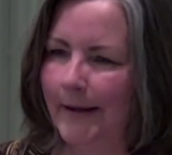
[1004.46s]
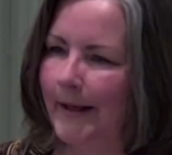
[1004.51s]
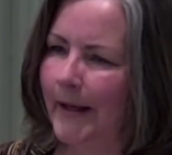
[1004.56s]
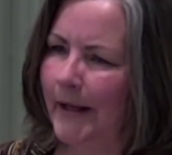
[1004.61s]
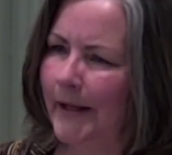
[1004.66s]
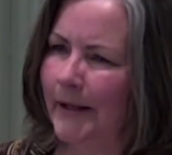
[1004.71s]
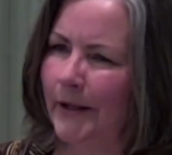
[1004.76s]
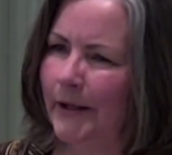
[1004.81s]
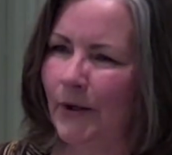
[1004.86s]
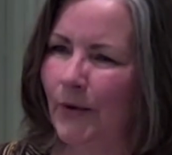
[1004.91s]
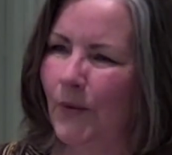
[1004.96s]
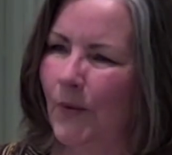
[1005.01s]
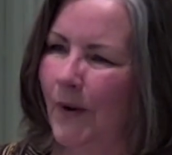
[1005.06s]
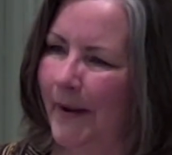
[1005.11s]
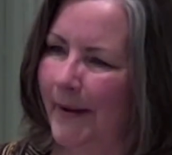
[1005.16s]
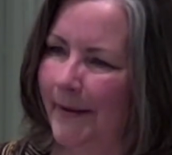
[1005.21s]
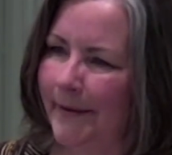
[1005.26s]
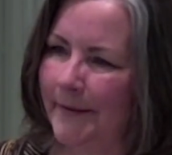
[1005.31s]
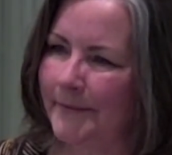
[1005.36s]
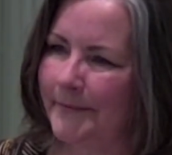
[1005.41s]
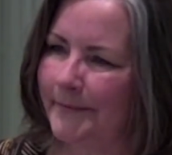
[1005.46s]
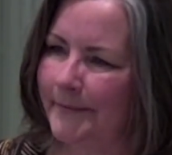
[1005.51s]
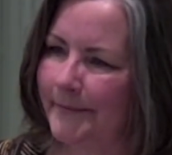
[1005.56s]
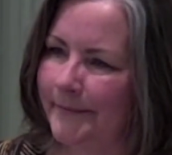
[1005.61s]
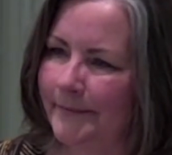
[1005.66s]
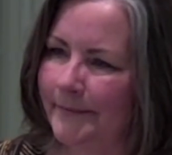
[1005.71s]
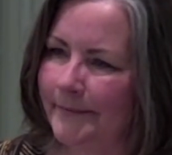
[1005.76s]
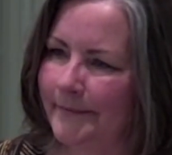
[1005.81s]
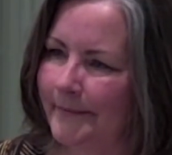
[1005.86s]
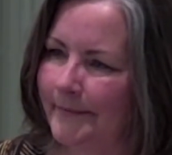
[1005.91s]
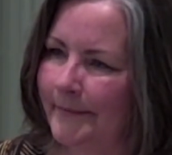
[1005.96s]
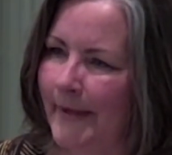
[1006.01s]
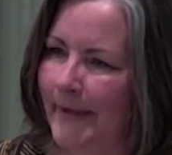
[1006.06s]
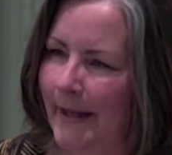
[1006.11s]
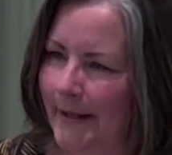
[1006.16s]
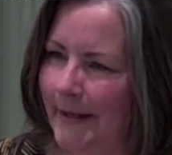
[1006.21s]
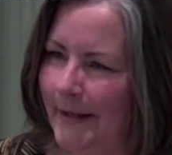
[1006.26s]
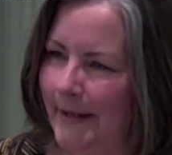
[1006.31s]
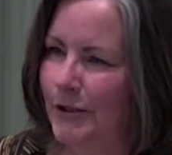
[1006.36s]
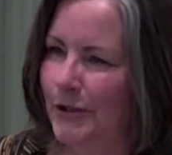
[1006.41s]
And you know what?
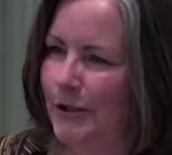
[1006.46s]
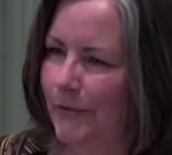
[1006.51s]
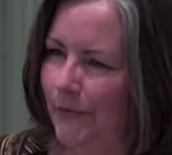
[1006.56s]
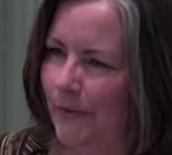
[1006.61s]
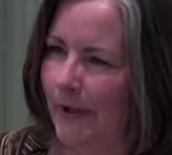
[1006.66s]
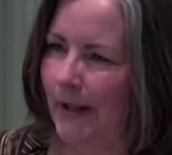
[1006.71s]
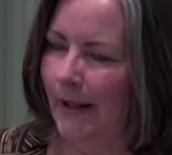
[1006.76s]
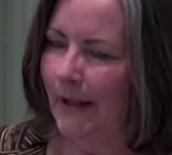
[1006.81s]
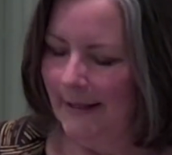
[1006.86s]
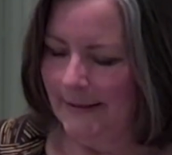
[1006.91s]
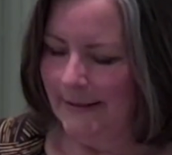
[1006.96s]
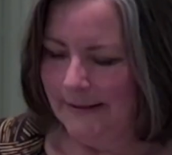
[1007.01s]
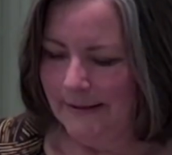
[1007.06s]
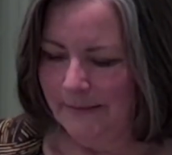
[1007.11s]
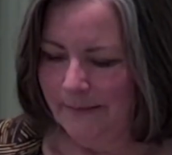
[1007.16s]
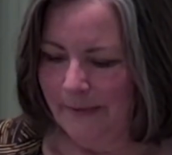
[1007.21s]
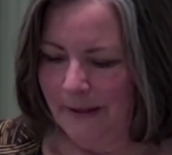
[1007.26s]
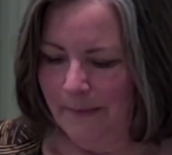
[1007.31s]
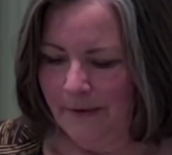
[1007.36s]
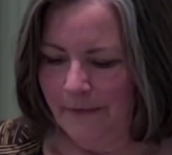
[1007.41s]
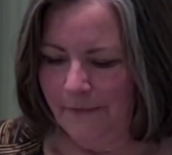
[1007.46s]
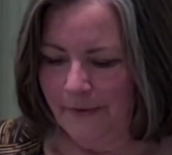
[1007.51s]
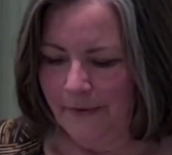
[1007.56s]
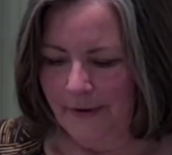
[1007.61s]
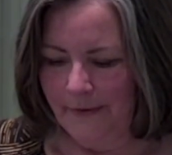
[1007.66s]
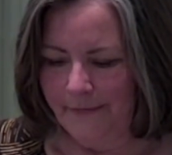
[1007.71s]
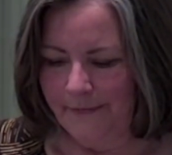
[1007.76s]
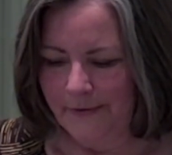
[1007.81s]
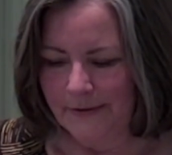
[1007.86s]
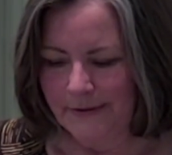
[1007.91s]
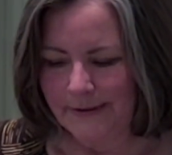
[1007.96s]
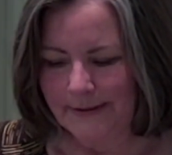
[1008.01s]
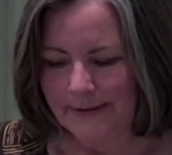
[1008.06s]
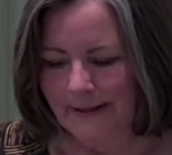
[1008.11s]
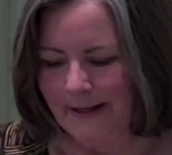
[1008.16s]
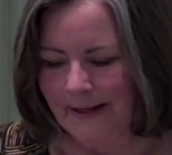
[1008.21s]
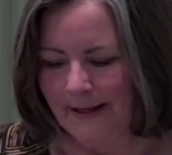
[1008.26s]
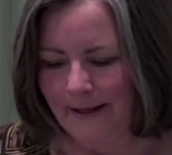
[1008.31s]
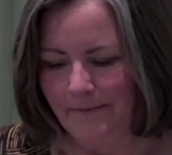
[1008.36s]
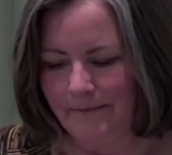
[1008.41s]
She realizes maybe for the first
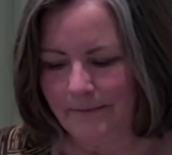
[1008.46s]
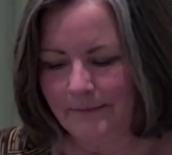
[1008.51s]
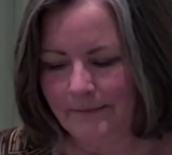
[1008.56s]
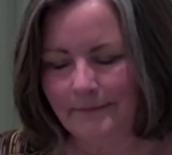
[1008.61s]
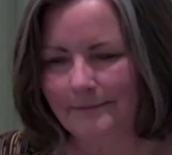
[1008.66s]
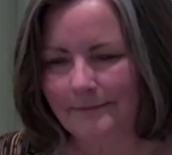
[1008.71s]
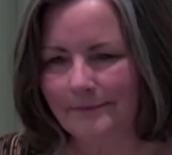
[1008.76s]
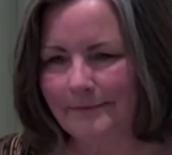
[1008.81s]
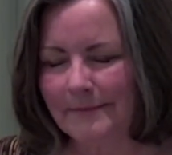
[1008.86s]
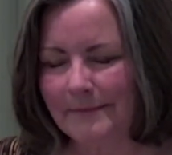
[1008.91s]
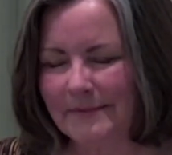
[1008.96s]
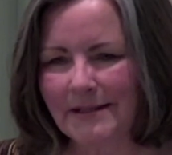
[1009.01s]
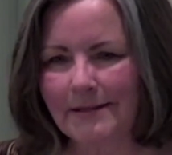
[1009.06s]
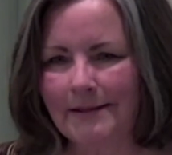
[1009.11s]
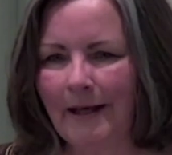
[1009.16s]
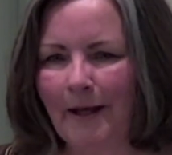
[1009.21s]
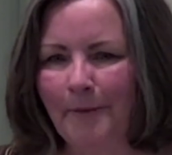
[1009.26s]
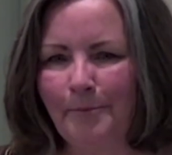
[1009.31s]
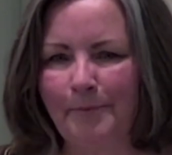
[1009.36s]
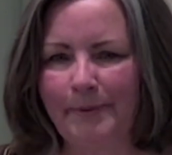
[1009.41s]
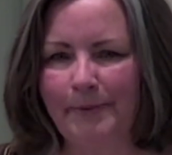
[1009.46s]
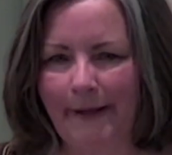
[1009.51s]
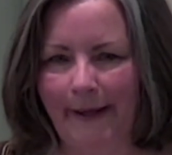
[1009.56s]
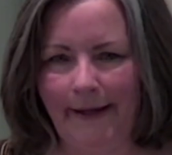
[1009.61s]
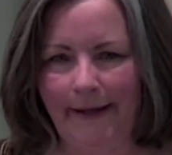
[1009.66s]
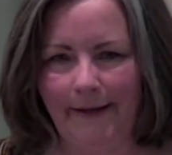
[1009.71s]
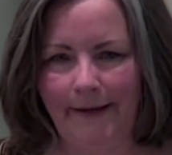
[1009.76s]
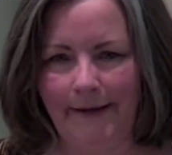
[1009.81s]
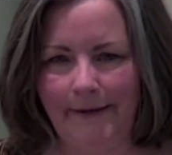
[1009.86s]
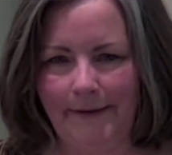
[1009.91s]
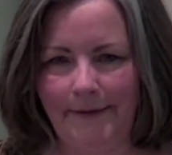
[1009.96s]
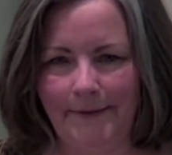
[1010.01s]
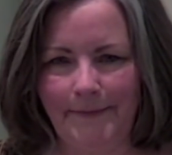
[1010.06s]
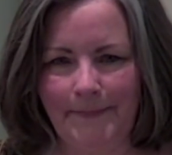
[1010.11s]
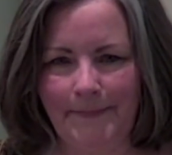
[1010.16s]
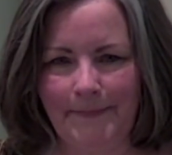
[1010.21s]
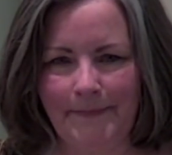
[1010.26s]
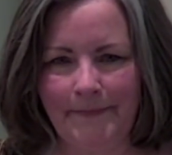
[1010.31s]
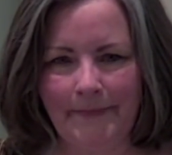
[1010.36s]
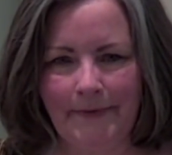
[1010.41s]
time, it's not blank.
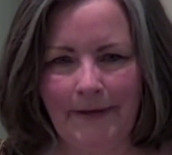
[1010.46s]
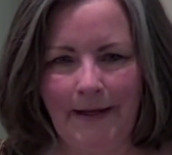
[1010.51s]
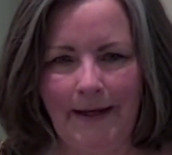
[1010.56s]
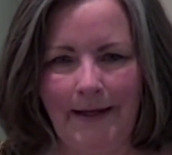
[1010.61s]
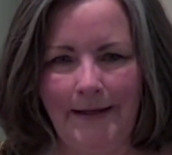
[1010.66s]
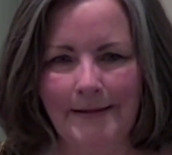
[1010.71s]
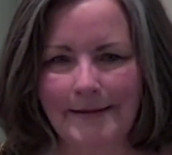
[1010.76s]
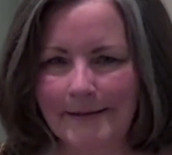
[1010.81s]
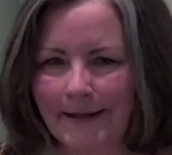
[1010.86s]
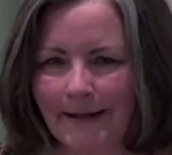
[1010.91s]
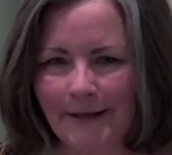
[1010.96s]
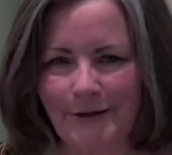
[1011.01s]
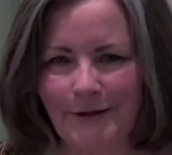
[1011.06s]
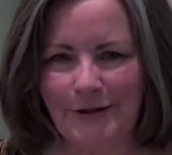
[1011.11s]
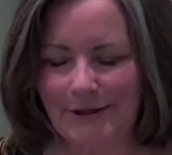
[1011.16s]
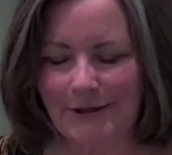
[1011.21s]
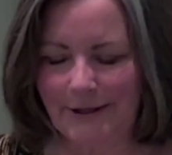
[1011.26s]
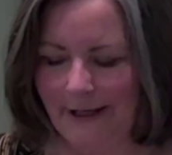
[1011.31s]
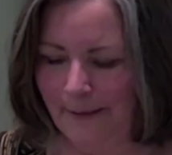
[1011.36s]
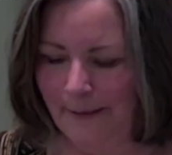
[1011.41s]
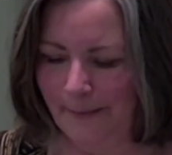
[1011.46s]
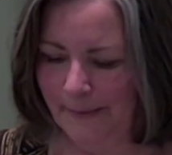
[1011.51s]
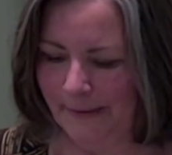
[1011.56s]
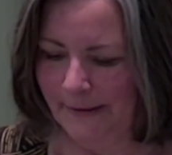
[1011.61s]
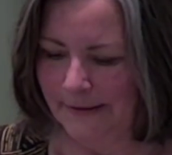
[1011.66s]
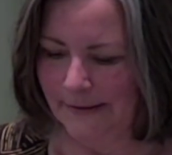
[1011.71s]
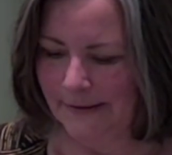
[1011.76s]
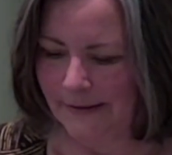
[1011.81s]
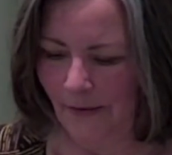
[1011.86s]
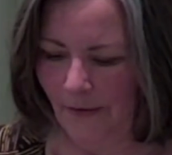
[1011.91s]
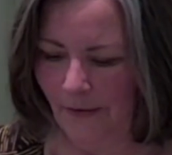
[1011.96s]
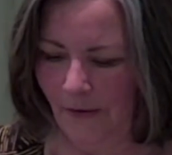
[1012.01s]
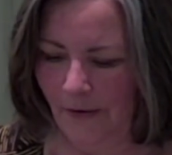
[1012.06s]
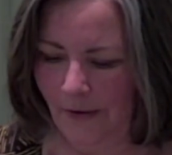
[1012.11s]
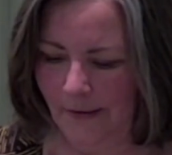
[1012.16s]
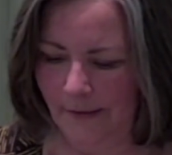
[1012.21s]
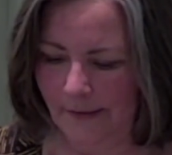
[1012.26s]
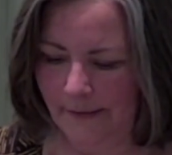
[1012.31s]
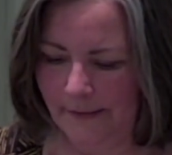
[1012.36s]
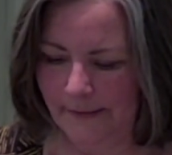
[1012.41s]
It's not shapeless at
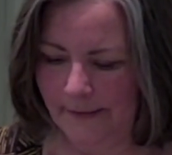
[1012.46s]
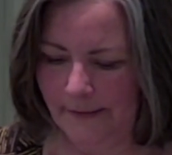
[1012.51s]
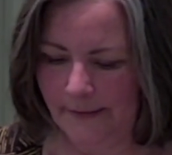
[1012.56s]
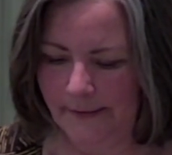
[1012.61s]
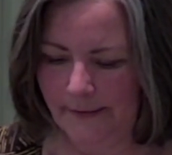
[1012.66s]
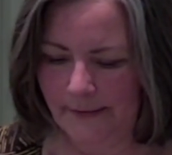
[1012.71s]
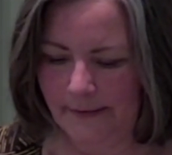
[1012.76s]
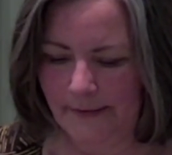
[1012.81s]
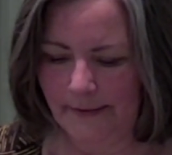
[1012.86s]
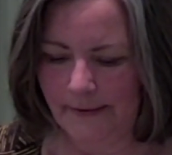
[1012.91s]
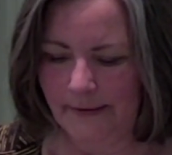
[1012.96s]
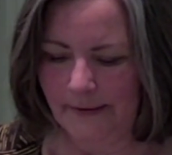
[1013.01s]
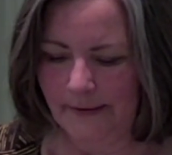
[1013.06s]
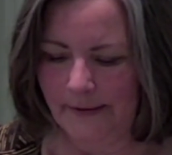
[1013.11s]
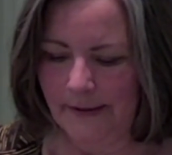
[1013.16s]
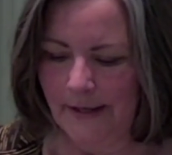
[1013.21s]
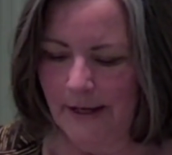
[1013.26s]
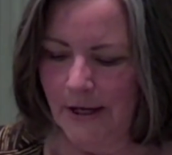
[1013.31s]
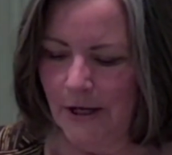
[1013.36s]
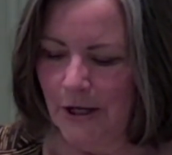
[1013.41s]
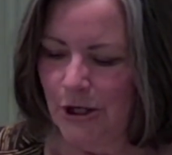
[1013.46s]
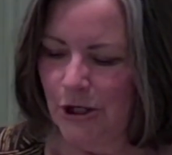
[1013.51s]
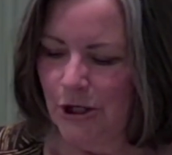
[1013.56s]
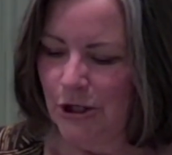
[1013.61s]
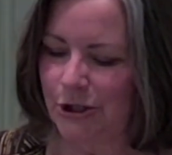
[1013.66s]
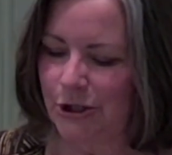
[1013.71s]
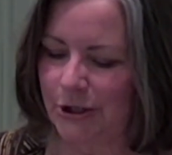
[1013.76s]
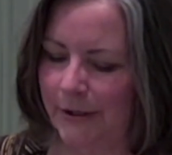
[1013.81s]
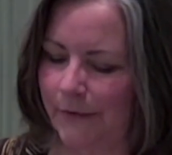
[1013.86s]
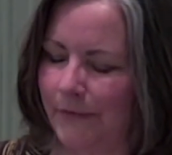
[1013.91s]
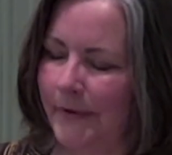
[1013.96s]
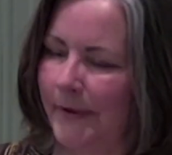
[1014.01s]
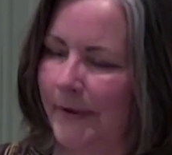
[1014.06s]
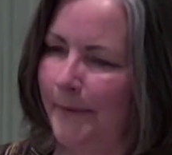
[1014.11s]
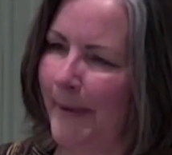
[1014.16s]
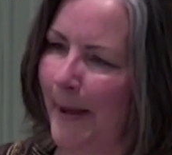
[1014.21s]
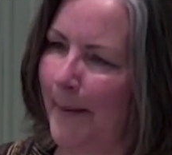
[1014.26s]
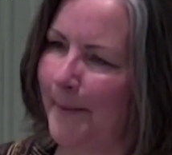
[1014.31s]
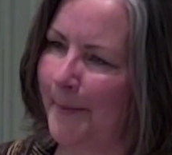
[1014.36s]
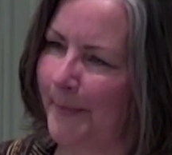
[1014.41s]
all. She
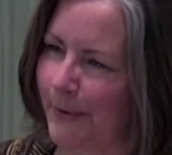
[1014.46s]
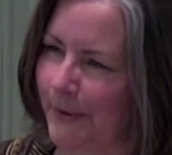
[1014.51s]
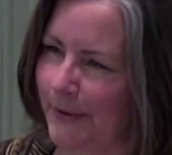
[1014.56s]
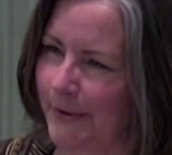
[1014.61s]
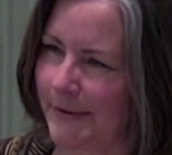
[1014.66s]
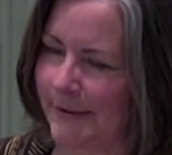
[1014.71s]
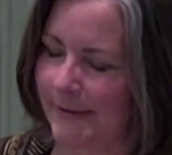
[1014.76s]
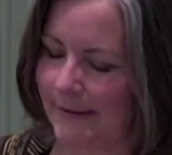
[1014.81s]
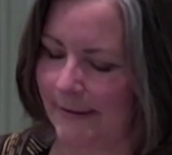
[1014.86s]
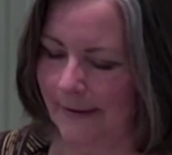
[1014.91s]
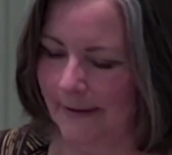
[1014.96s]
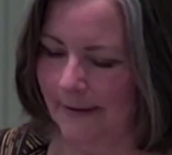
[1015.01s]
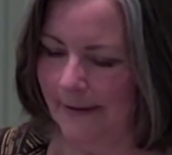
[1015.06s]
remembers.